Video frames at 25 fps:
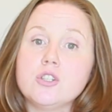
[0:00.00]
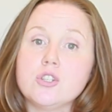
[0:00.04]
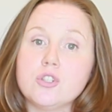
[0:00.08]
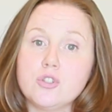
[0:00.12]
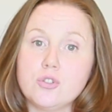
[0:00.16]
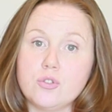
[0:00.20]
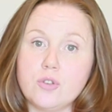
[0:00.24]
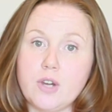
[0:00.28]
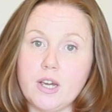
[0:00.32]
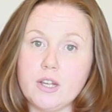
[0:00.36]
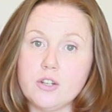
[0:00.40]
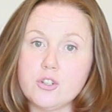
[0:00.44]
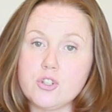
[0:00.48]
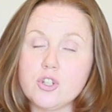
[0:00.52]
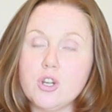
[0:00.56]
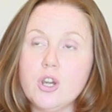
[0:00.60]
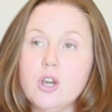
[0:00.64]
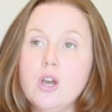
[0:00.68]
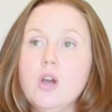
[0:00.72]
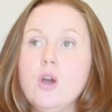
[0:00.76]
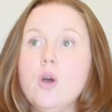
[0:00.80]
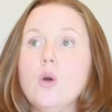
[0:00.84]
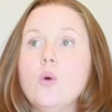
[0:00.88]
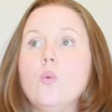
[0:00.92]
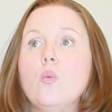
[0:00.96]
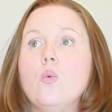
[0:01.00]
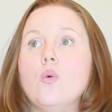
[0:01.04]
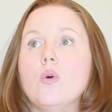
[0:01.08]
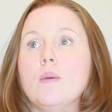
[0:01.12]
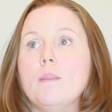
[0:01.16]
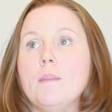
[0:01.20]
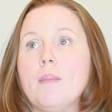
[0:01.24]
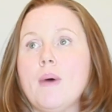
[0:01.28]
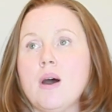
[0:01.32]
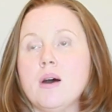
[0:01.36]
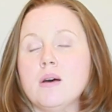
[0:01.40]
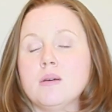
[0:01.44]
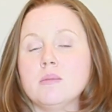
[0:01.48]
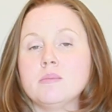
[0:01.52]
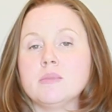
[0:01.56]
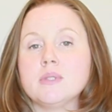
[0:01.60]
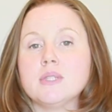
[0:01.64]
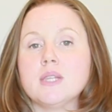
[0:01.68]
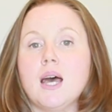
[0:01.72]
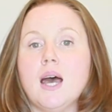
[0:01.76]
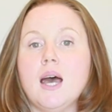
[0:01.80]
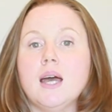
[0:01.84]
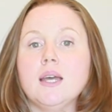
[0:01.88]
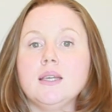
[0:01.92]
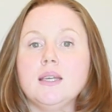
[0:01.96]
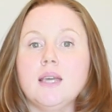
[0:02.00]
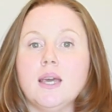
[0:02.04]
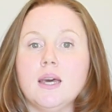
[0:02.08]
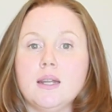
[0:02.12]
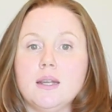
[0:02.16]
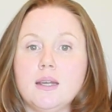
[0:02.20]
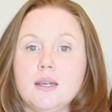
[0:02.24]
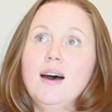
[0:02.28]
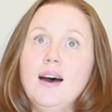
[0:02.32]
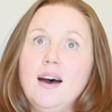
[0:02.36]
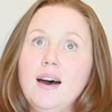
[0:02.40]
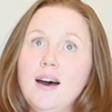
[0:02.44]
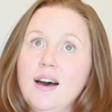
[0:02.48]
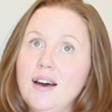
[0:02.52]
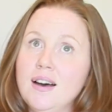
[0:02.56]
to stretch. We're moms, I get it.